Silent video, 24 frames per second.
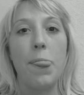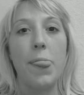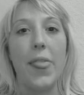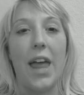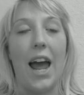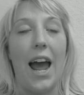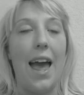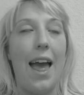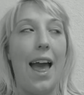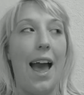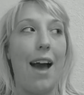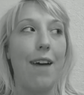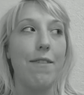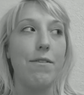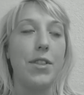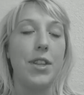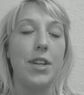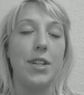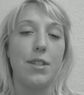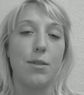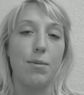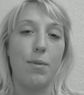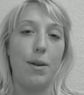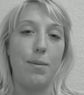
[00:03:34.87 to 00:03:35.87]
I have
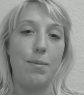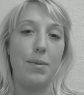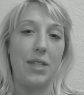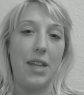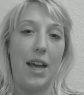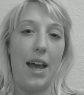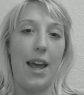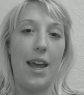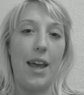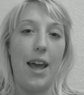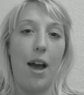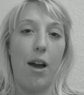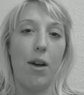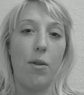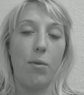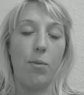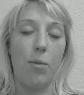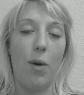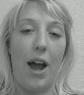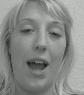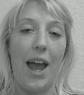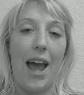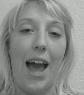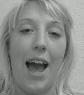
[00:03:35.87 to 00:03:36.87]
this website,
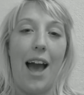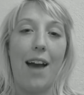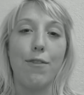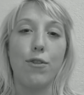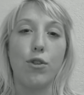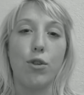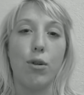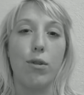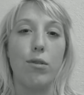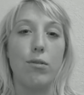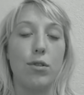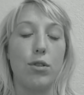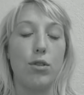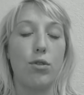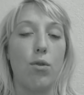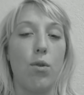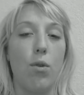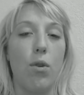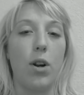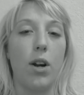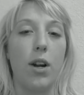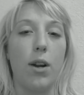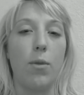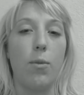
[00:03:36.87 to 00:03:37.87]
why I have Crohn's
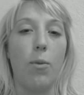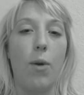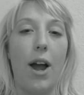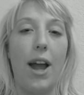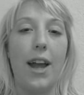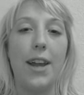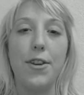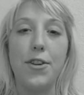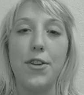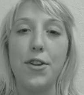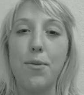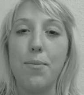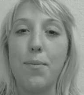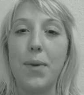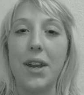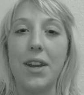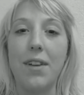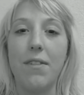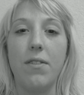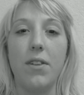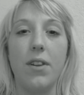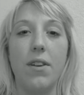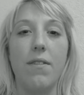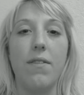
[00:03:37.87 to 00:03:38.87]
Core, and why I do
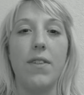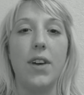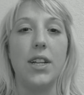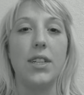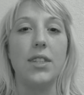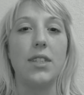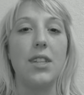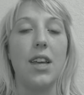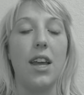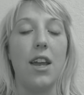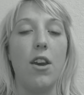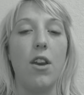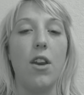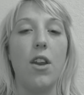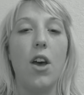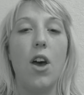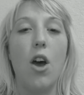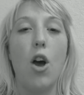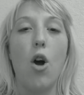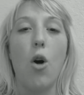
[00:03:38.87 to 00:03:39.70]
benefit events, and